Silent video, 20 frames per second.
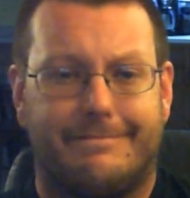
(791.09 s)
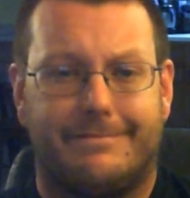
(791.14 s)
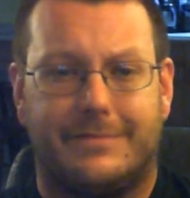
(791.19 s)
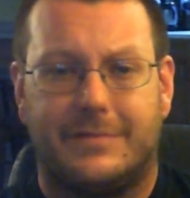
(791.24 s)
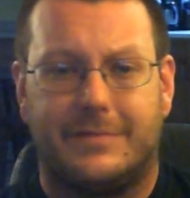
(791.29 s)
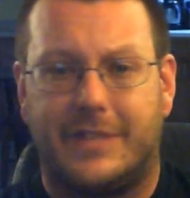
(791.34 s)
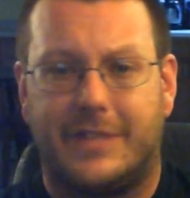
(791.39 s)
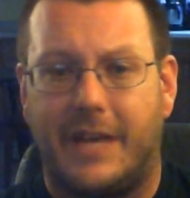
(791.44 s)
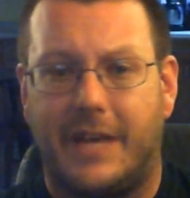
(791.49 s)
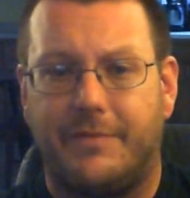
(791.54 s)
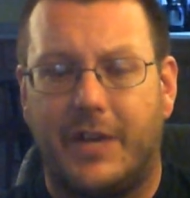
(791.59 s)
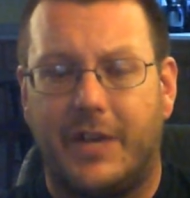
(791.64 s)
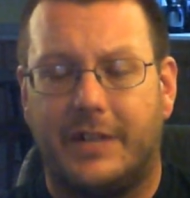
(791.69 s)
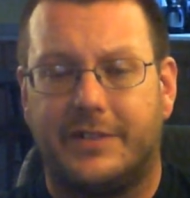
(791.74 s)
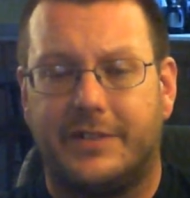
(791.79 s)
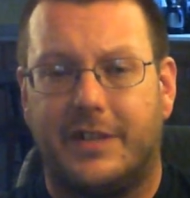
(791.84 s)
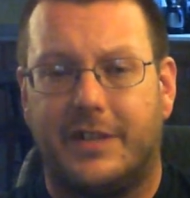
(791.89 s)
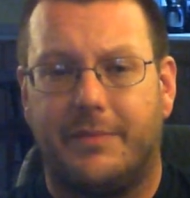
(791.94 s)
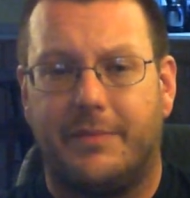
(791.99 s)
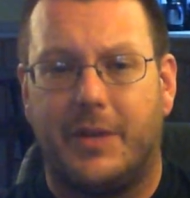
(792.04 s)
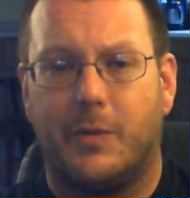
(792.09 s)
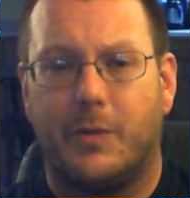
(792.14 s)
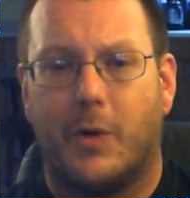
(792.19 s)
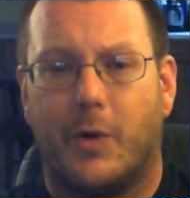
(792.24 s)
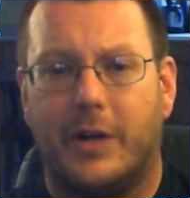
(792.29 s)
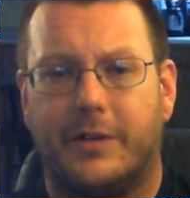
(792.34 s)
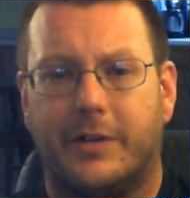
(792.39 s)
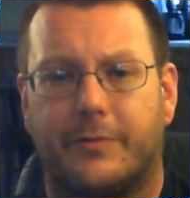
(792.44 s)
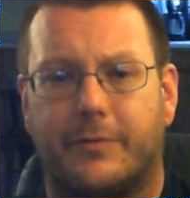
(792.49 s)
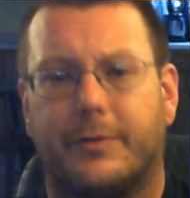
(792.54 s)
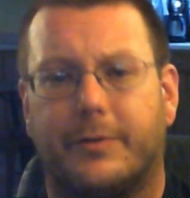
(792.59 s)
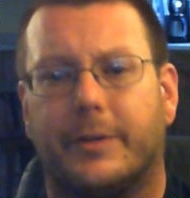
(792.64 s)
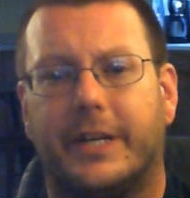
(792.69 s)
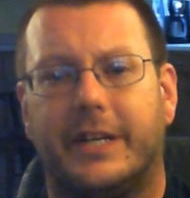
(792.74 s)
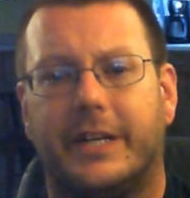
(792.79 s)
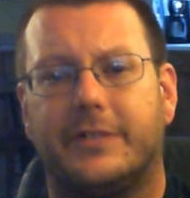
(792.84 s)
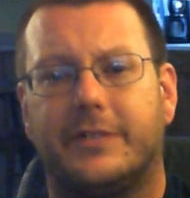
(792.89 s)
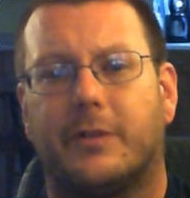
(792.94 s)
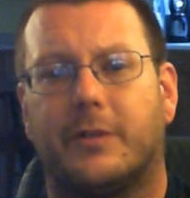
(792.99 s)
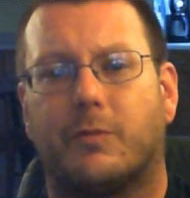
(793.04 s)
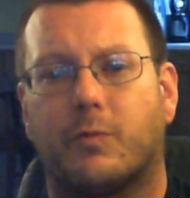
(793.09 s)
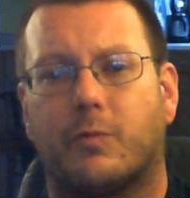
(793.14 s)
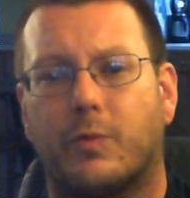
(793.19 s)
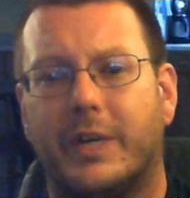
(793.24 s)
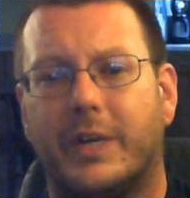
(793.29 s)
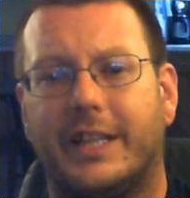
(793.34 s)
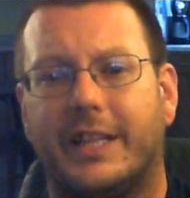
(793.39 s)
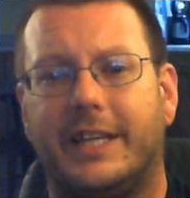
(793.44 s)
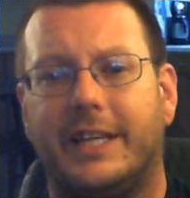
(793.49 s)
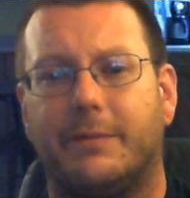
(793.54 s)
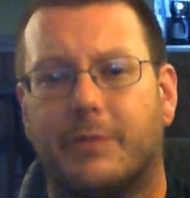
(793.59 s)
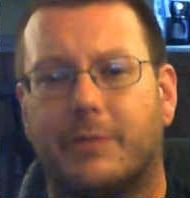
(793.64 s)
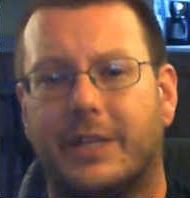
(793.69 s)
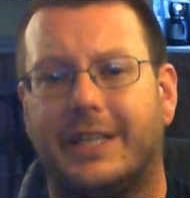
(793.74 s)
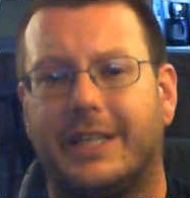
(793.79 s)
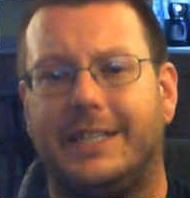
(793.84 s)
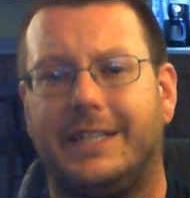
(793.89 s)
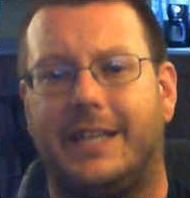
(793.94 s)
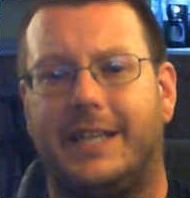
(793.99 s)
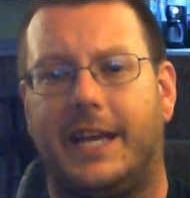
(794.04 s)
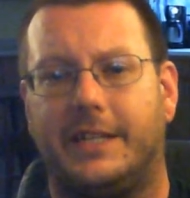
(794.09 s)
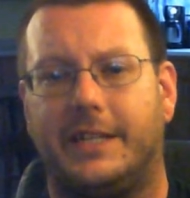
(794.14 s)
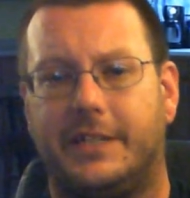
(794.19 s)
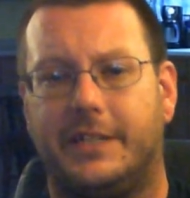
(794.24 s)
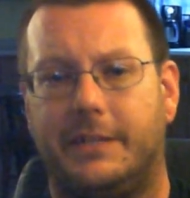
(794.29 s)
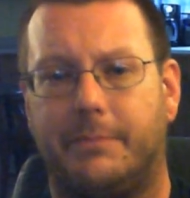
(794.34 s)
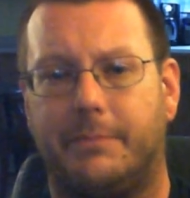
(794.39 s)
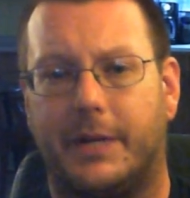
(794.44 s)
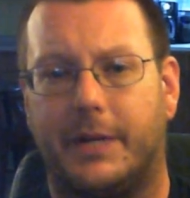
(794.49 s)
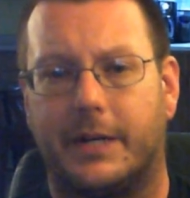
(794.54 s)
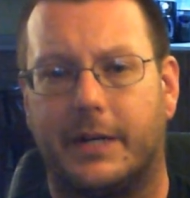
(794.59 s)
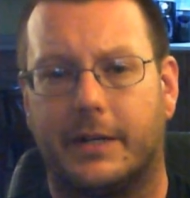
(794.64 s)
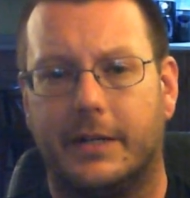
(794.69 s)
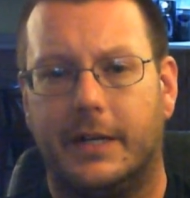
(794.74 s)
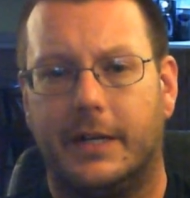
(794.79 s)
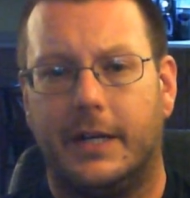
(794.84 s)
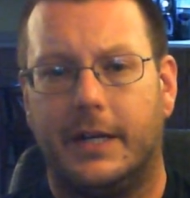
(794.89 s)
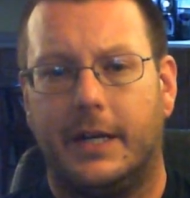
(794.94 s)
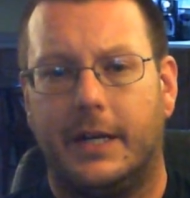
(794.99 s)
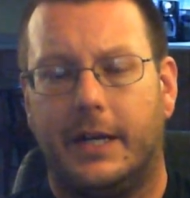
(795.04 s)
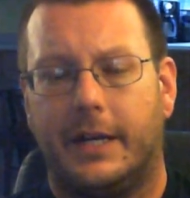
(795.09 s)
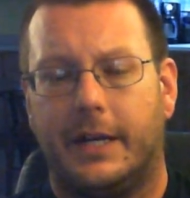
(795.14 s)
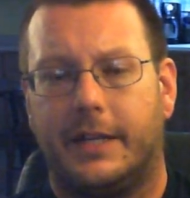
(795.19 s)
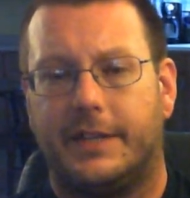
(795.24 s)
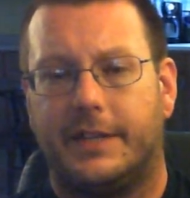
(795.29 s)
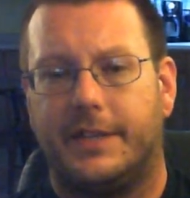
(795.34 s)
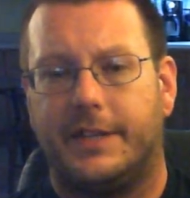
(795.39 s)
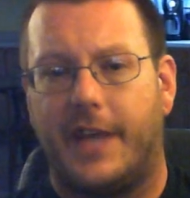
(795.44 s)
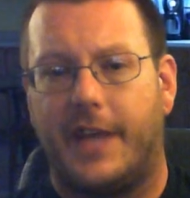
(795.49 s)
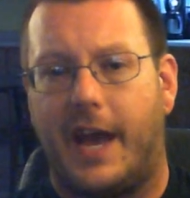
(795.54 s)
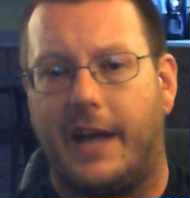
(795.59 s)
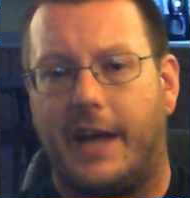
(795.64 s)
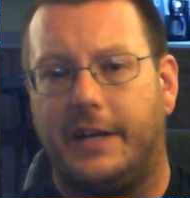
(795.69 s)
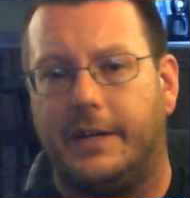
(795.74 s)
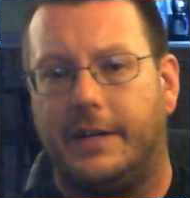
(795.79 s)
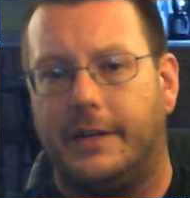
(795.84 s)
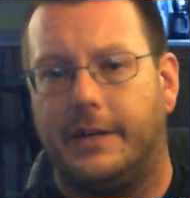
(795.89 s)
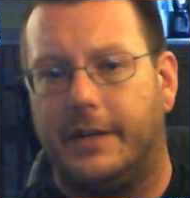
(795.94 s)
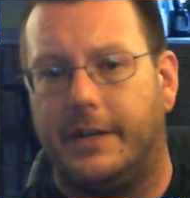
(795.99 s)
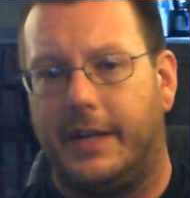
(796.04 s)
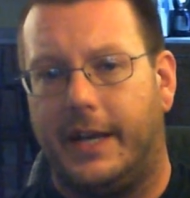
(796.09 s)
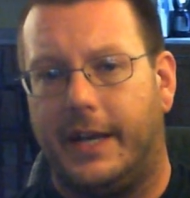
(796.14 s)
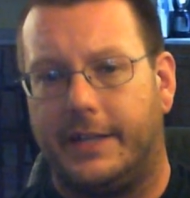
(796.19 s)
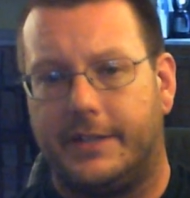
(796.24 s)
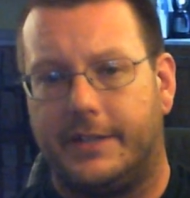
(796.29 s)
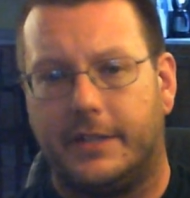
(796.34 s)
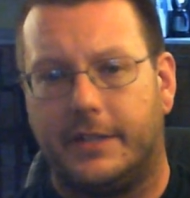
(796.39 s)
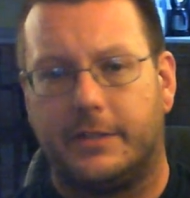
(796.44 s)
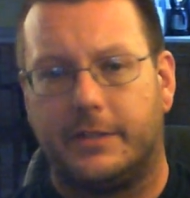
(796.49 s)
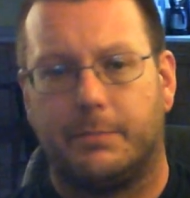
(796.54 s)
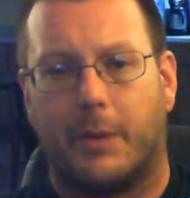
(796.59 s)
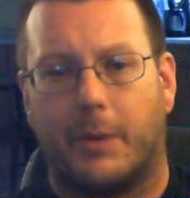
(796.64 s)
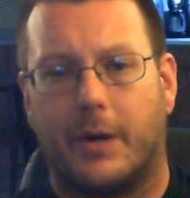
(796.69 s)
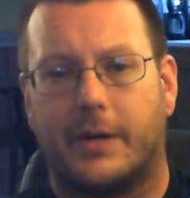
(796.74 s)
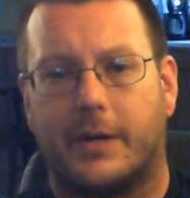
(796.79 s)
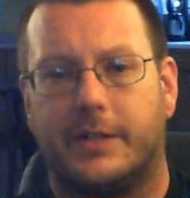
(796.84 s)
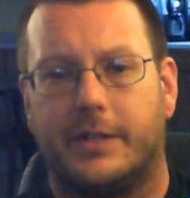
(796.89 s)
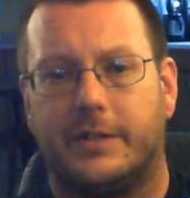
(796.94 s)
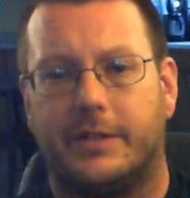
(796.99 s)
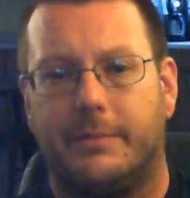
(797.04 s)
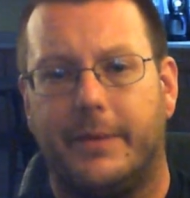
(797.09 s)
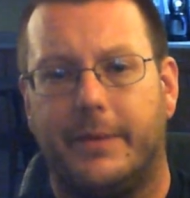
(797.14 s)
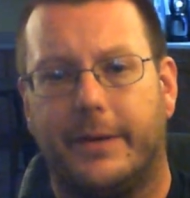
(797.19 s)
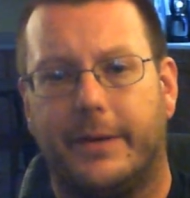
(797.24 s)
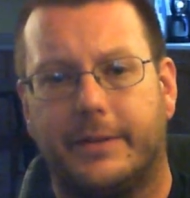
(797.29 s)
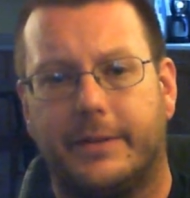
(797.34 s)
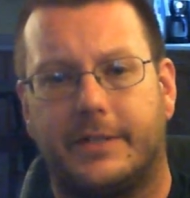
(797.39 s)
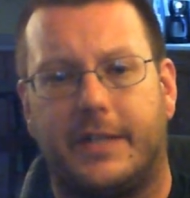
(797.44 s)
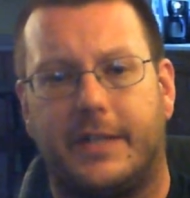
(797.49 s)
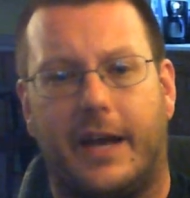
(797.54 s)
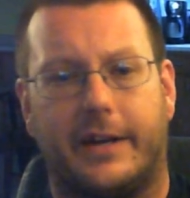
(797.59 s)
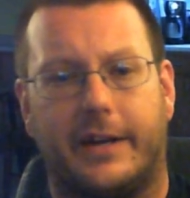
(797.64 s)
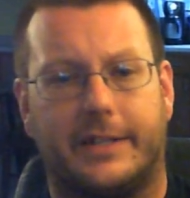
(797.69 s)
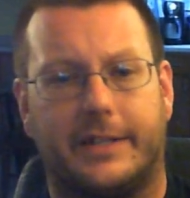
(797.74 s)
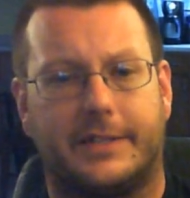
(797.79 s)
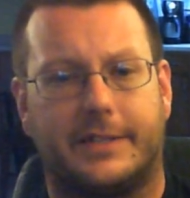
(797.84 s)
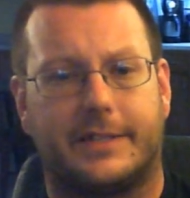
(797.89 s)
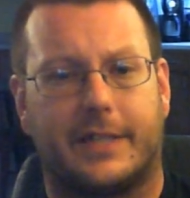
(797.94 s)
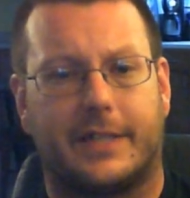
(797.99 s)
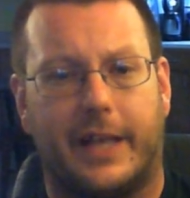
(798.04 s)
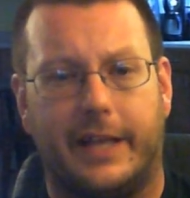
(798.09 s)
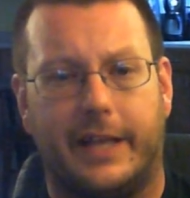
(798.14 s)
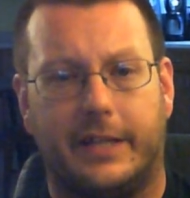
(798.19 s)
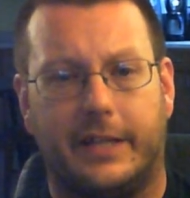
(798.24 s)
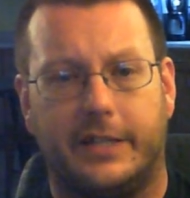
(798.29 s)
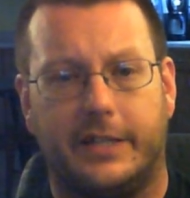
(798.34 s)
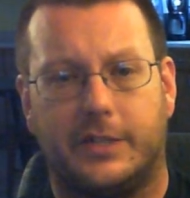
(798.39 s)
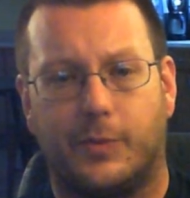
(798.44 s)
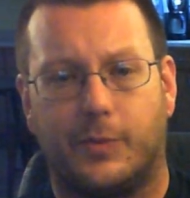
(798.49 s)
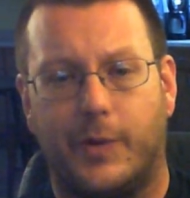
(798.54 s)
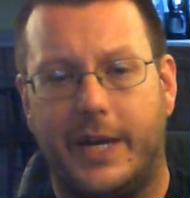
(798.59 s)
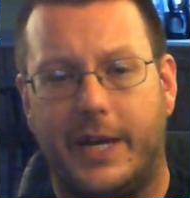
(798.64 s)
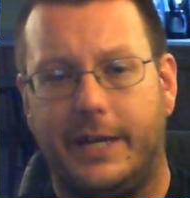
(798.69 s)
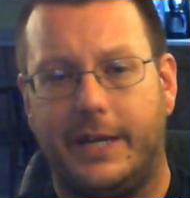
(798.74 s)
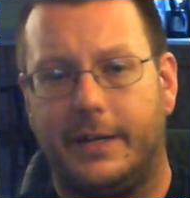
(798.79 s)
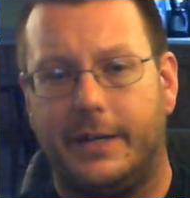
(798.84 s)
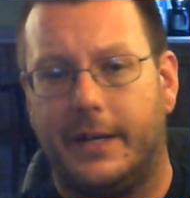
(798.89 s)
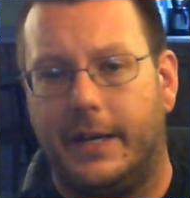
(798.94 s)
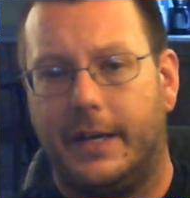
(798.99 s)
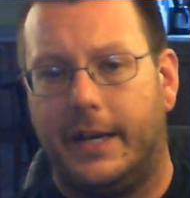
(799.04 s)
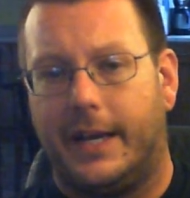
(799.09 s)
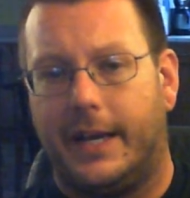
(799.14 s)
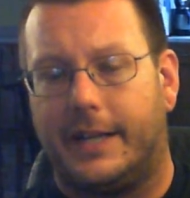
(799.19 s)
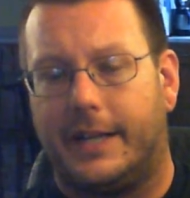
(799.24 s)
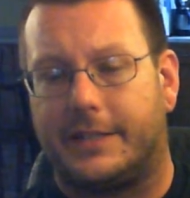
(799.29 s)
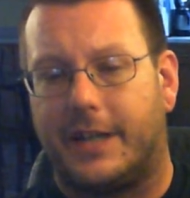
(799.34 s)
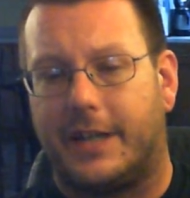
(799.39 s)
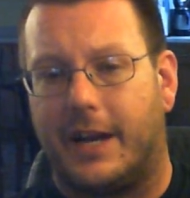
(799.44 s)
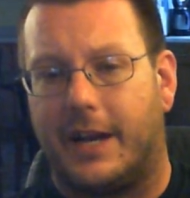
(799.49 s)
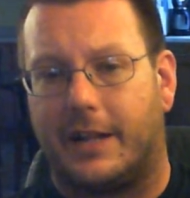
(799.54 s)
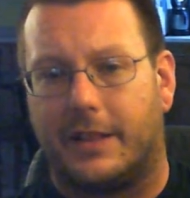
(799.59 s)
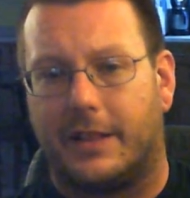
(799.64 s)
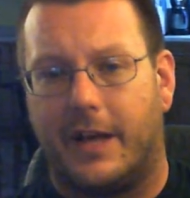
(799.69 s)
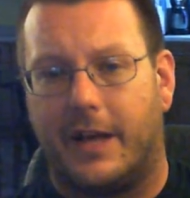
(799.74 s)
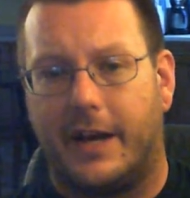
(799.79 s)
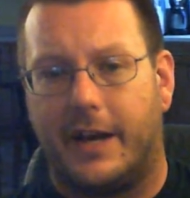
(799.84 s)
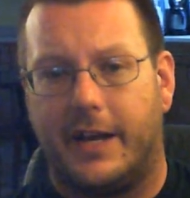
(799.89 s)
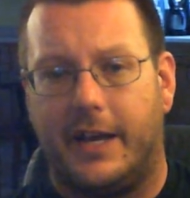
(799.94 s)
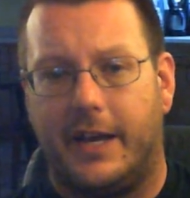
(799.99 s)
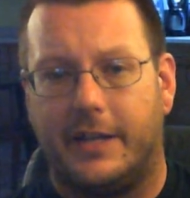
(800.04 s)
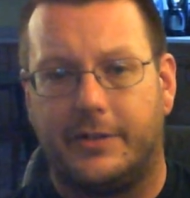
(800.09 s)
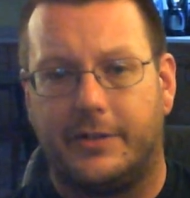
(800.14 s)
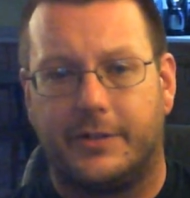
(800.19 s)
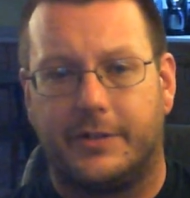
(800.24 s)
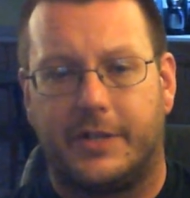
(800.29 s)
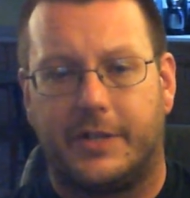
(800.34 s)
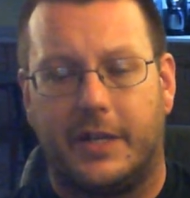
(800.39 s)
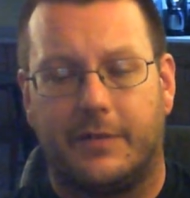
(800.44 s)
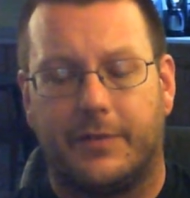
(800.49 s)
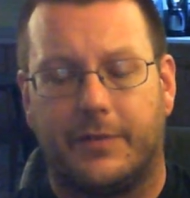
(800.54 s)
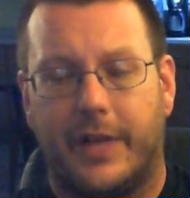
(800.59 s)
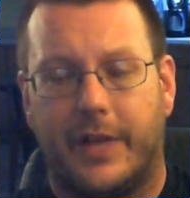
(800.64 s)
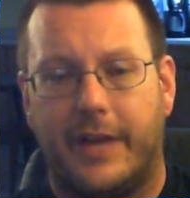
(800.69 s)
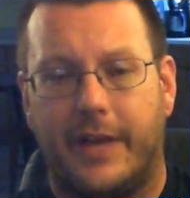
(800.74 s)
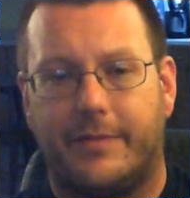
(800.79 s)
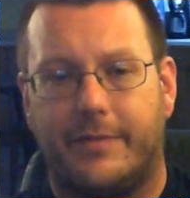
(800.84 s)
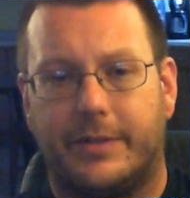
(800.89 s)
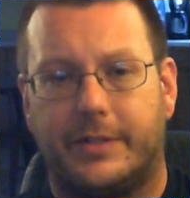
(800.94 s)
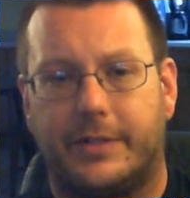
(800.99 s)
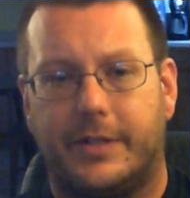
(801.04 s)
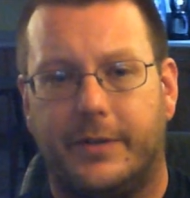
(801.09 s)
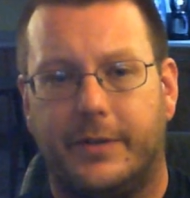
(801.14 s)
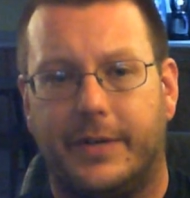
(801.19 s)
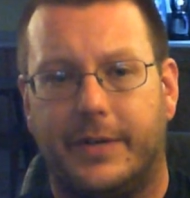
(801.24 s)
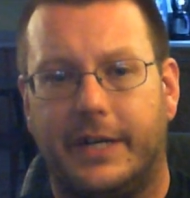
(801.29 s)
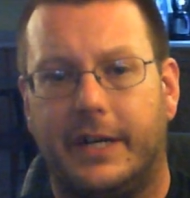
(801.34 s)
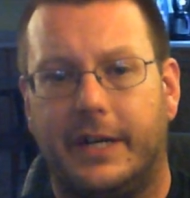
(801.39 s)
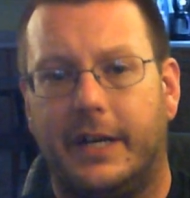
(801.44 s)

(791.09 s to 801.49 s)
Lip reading: they've done something wonderful. It is a really, really tasty beer that hits its mark as a milk stout. It's slightly sweet. It's got a lot of interesting flavors to it,